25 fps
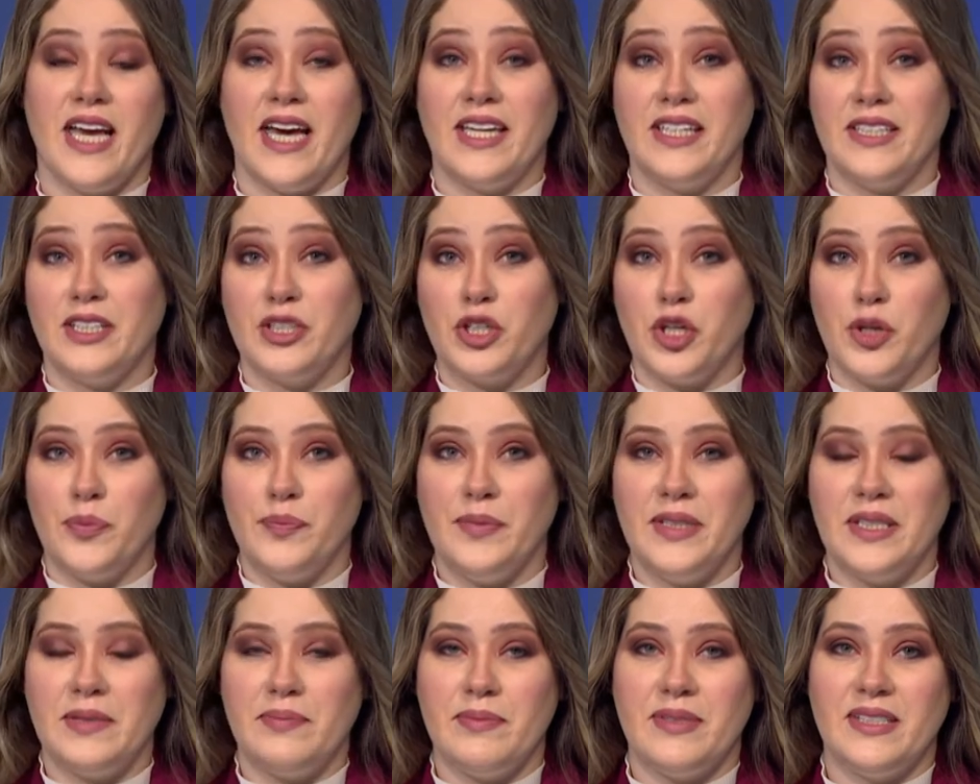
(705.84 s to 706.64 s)
and its
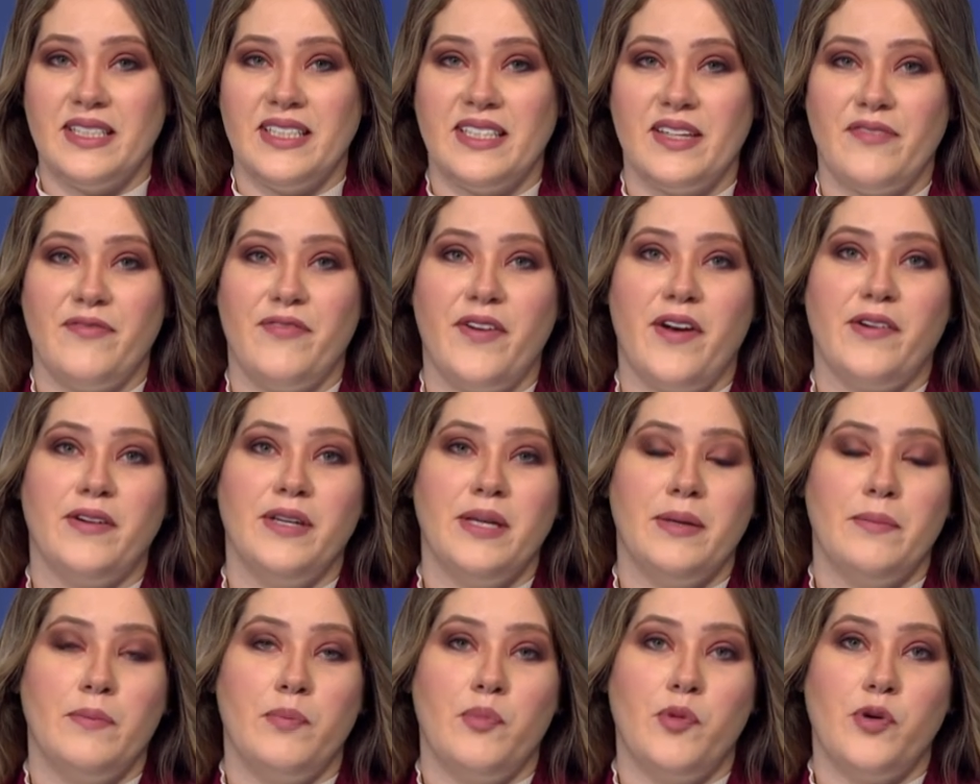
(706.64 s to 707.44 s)
commitment is a
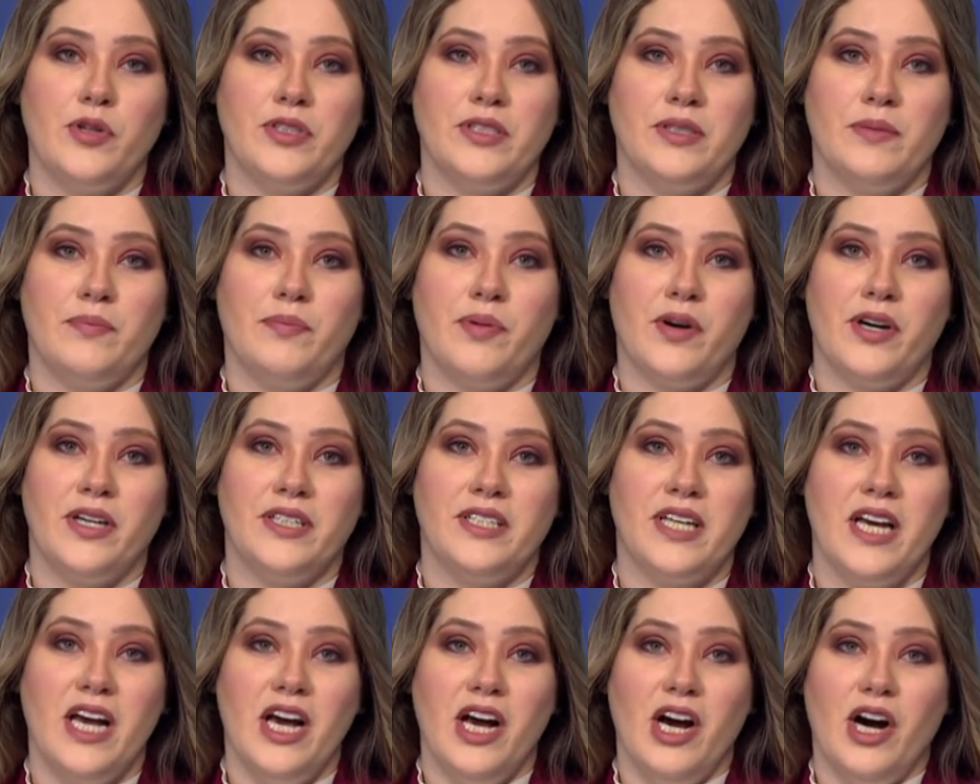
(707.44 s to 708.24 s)
very important
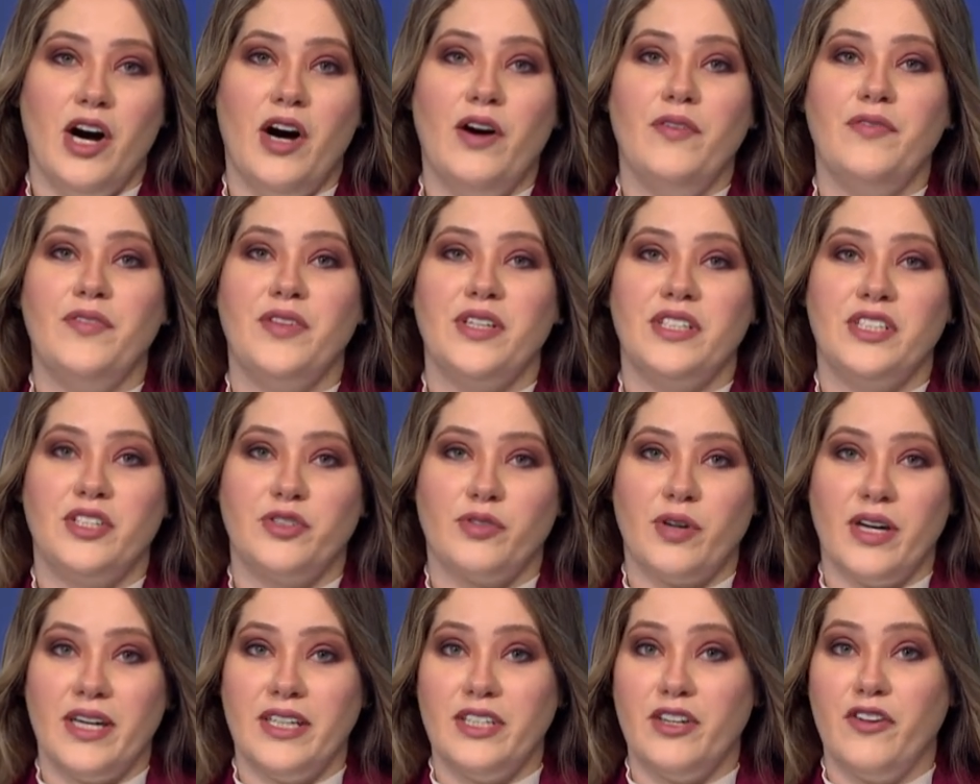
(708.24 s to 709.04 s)
part of the
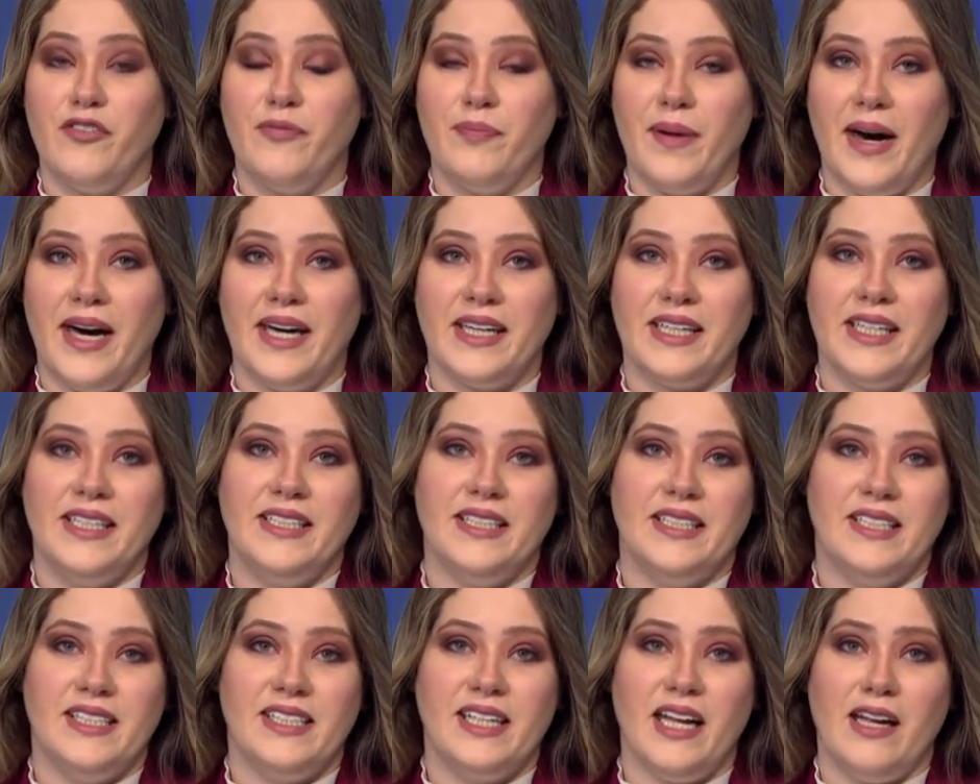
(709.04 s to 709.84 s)
stride of Bahrain
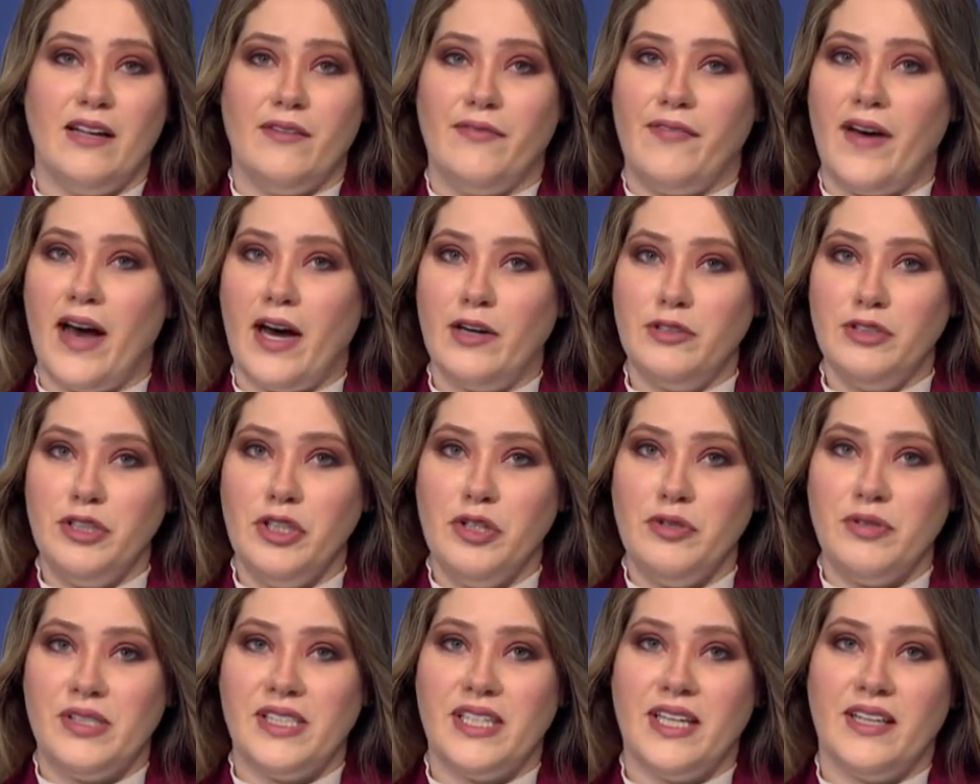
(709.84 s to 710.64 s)
itself. How do
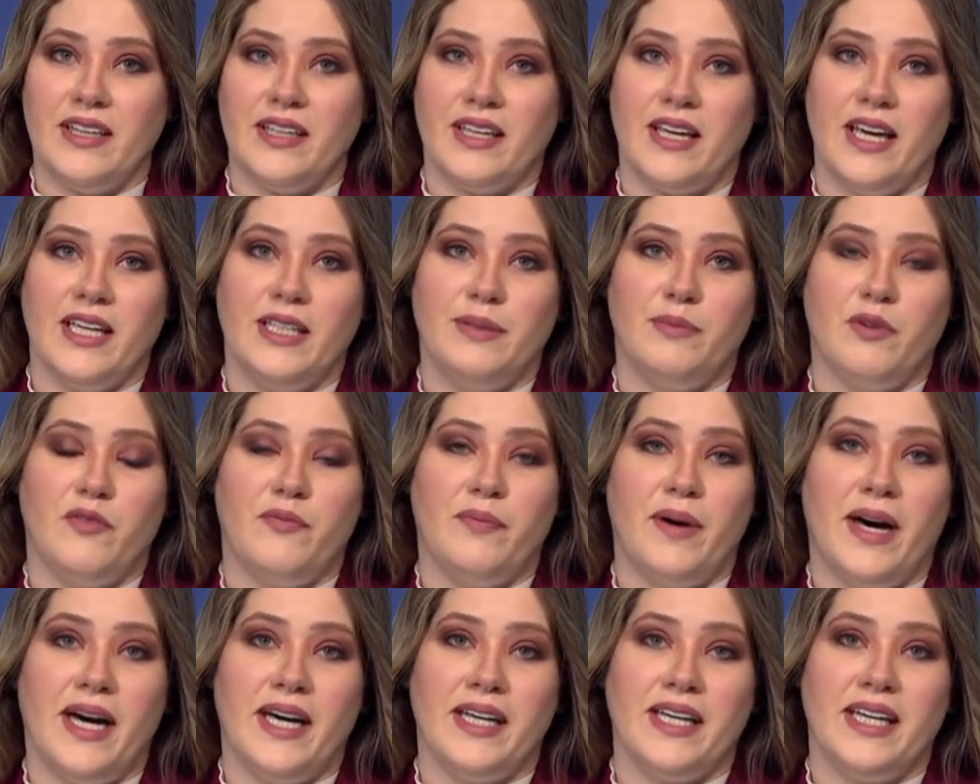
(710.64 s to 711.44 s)
you see the Kingdom of
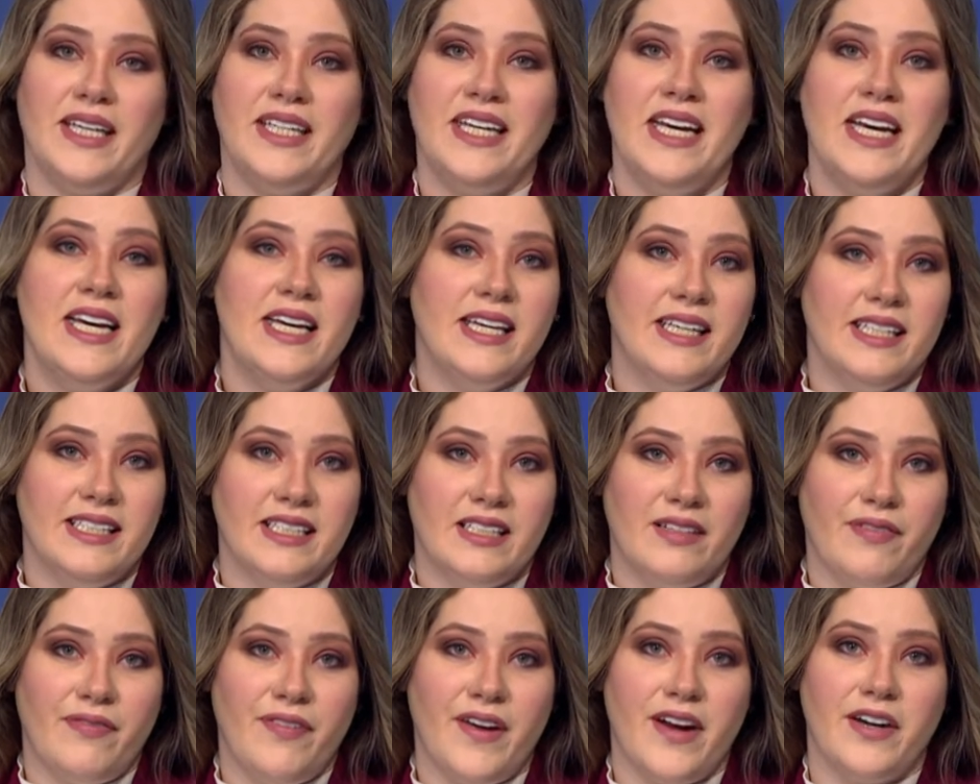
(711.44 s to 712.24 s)
Bahrain
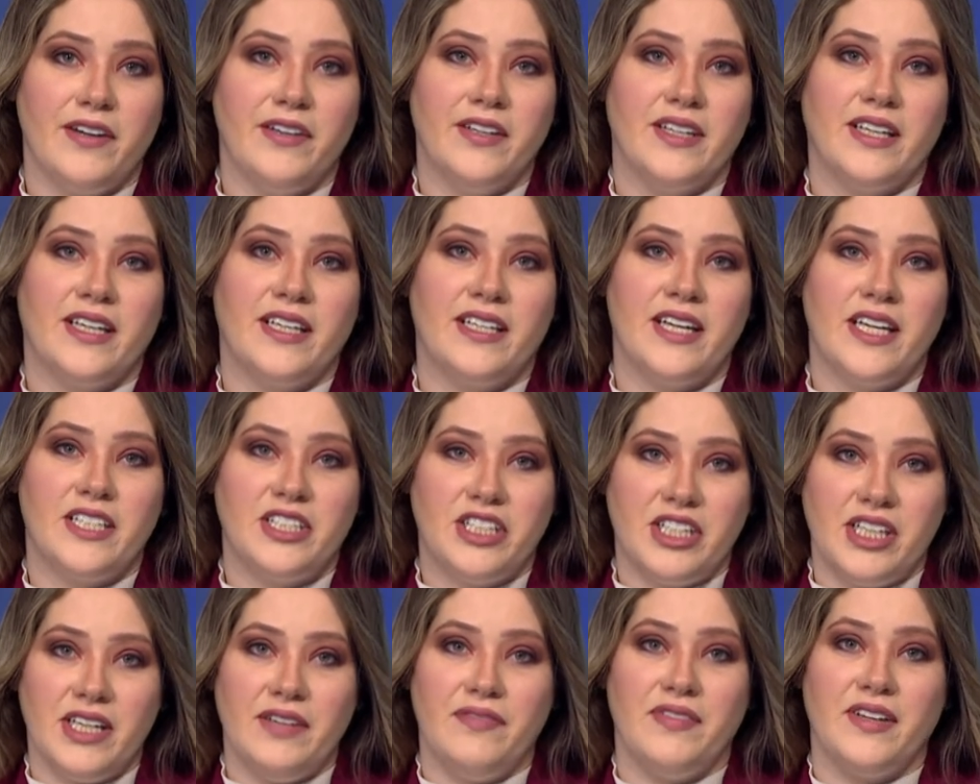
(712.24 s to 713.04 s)
is faring and
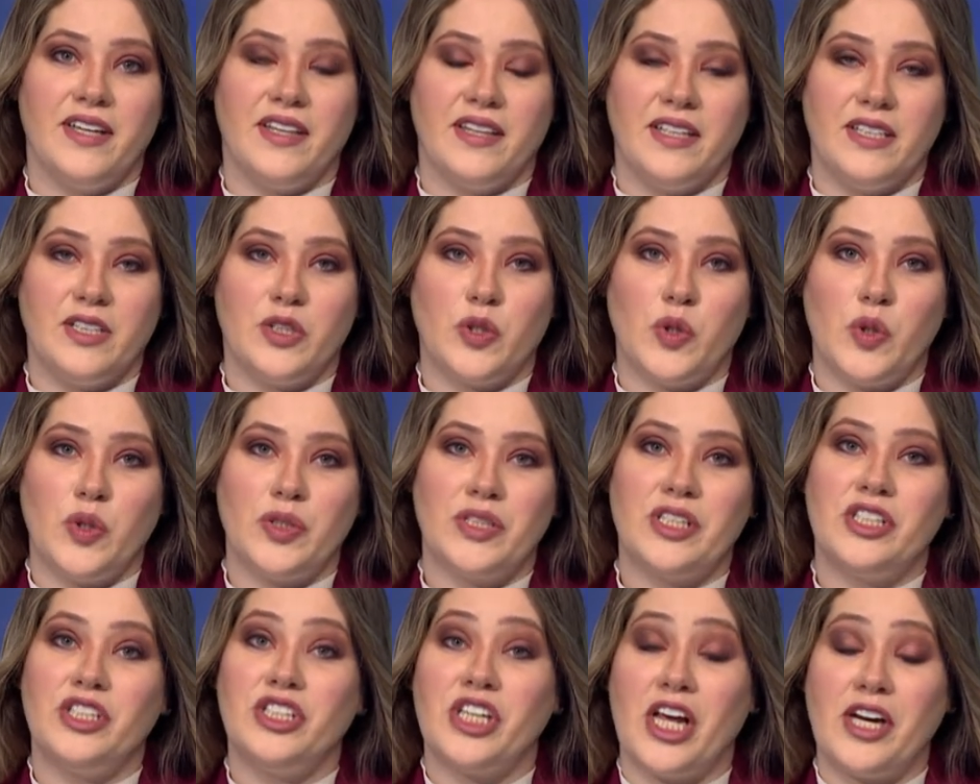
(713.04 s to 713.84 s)
achieving these
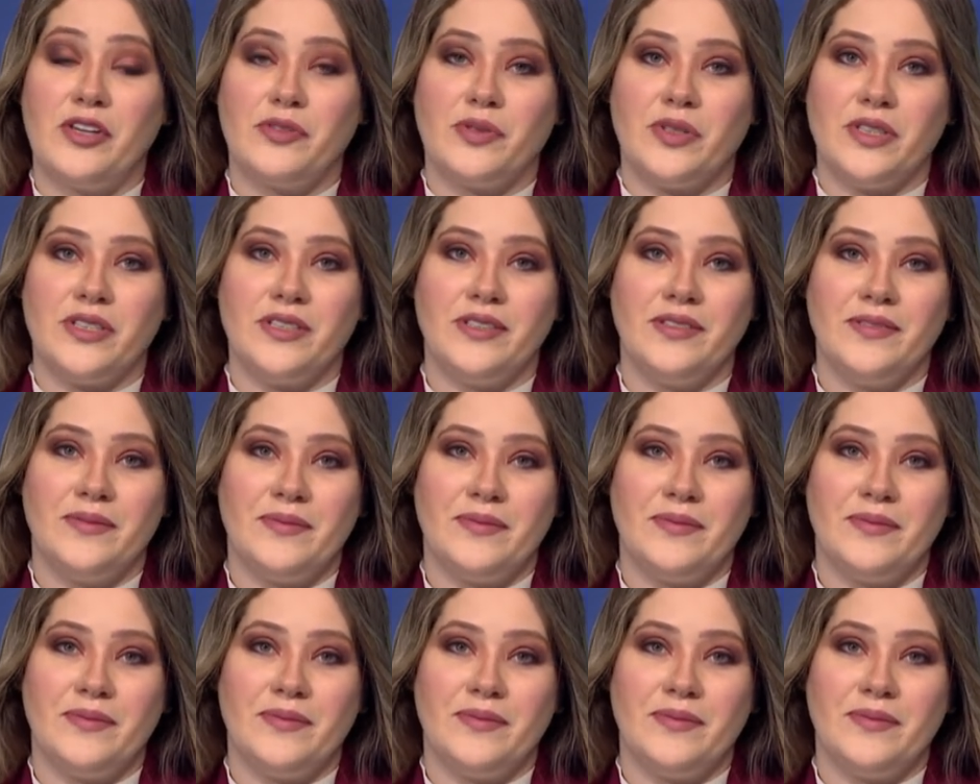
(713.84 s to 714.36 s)
goals in general?